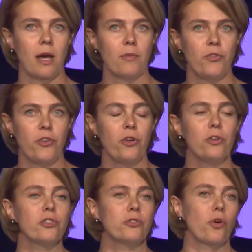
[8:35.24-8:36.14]

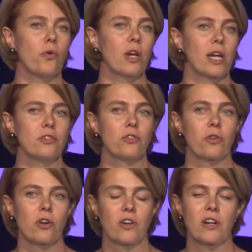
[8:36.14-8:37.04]
through the tokens
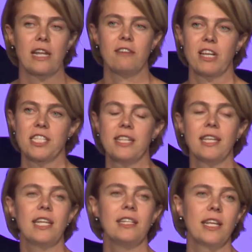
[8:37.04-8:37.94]
or
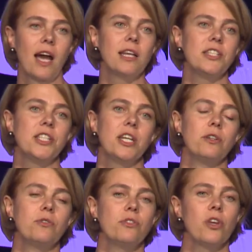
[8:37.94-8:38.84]
investing in the
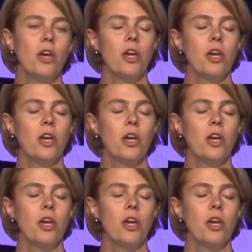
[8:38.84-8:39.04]
ICOs,